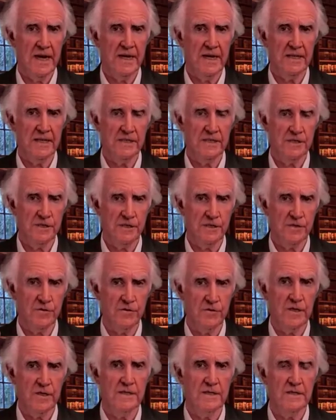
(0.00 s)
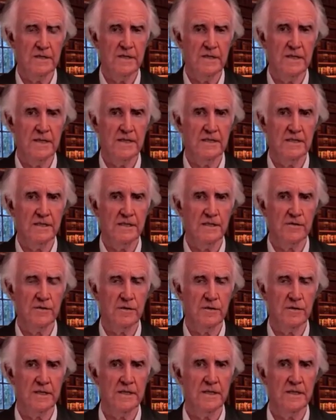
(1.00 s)
it destroyed
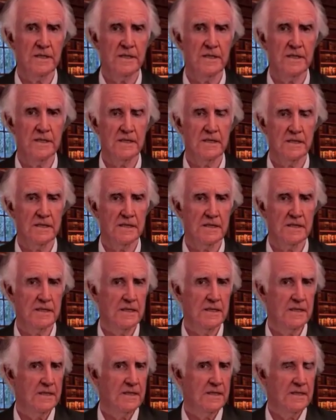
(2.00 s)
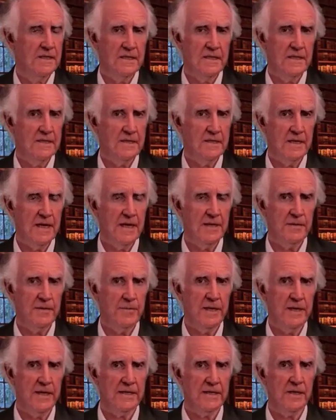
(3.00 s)
the Labor
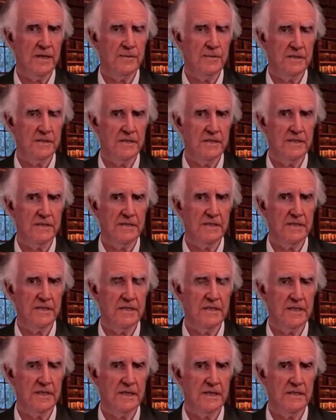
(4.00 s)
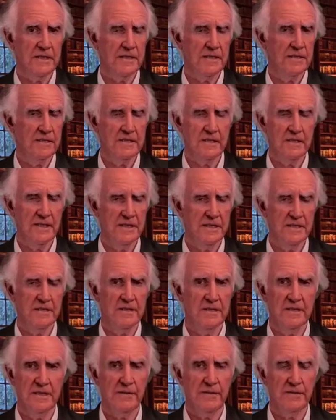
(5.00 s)
Party opposition at that stage.
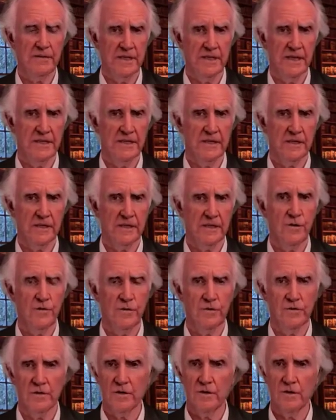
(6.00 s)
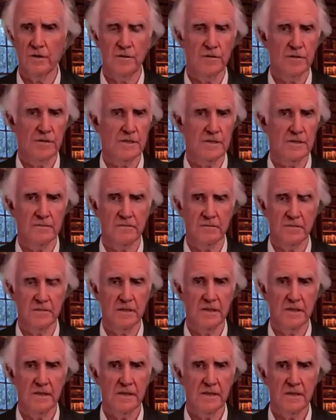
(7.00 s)
That was the end of Corwell.
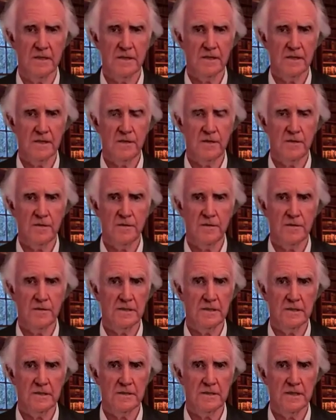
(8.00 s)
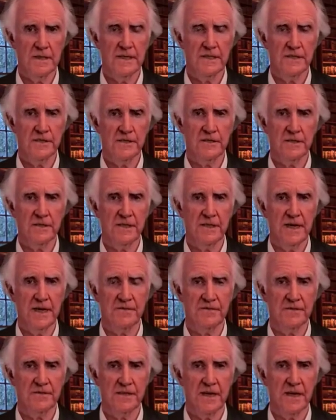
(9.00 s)
Corwell was history
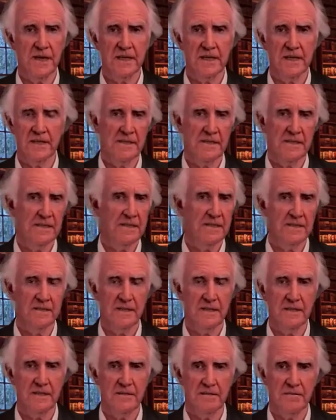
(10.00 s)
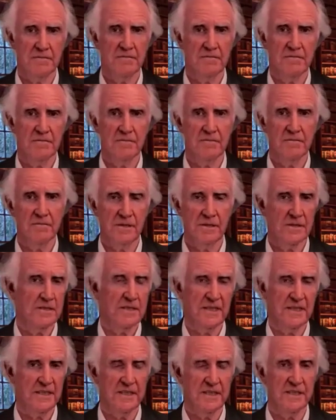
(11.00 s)
after that, and then in
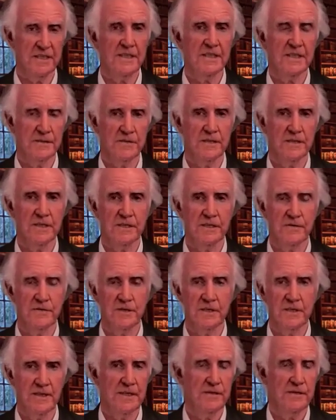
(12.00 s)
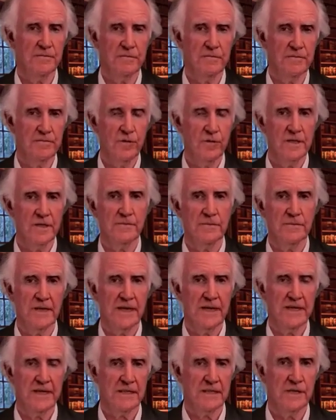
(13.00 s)
66 he was history, and then Whitlam
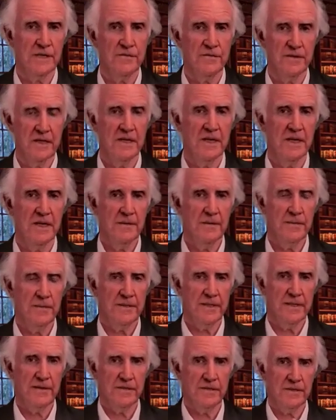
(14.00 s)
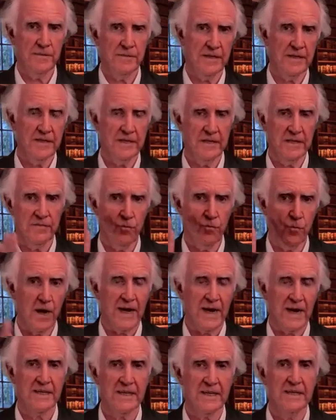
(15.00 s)
takes over. But that was the beginning of
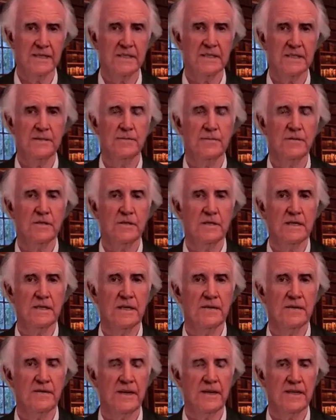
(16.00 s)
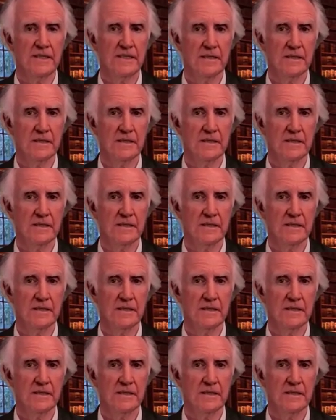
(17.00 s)
whack. He hits him with TFX.